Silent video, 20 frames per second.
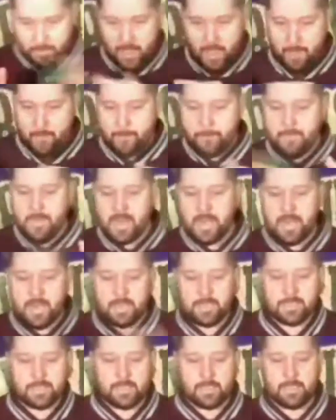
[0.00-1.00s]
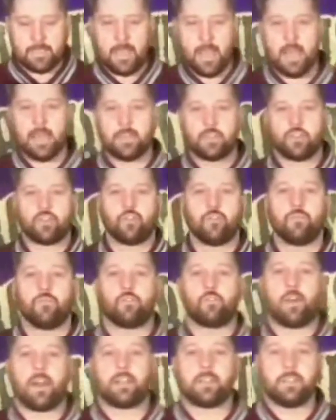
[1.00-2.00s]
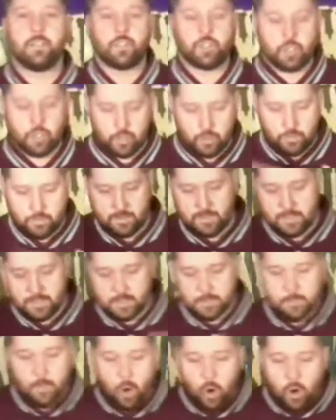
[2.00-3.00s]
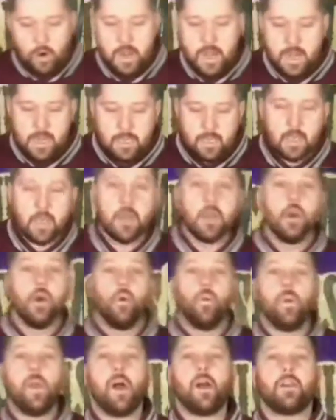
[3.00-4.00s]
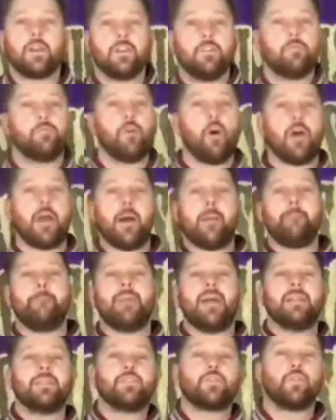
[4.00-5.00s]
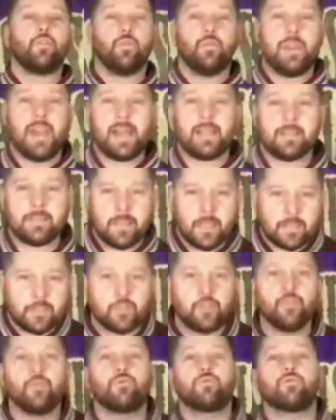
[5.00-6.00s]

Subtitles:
a minute, catch some gratitude. This morning, we are going to write a mental letter to